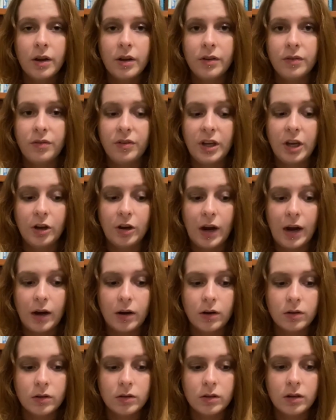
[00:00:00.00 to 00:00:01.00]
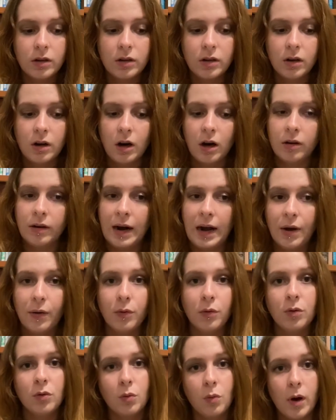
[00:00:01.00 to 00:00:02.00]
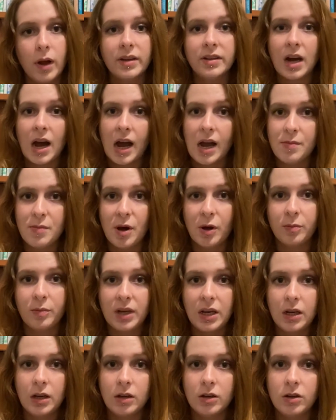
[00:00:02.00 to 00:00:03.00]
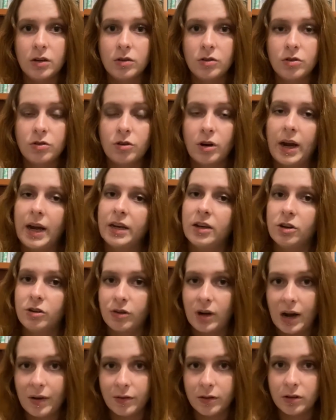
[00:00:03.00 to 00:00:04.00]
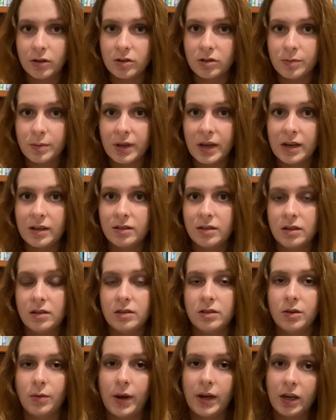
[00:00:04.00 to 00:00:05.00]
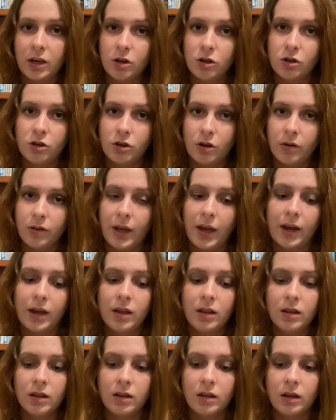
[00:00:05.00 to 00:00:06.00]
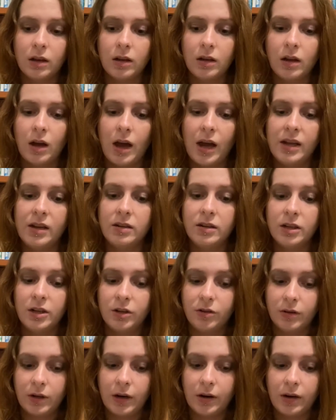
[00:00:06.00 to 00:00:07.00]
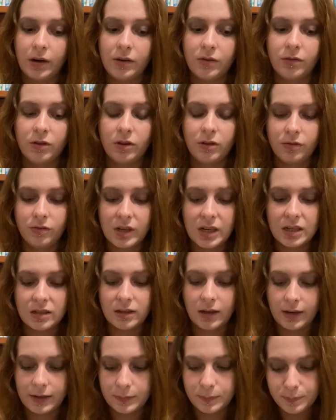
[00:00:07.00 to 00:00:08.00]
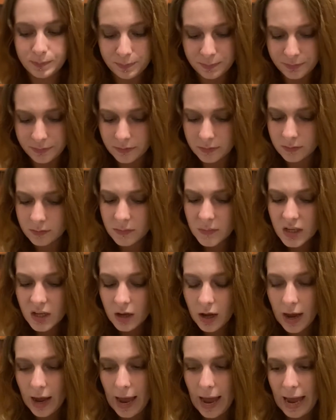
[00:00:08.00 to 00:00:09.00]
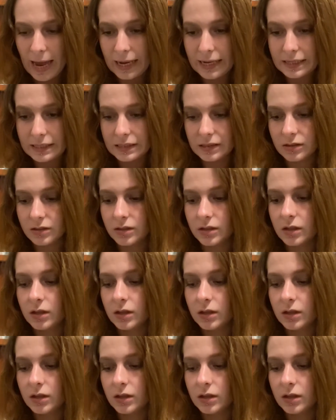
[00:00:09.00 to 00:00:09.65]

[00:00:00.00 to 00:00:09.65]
figure out around what time I'll be trying to travel those places so I can show that in the itinerary for the visa. And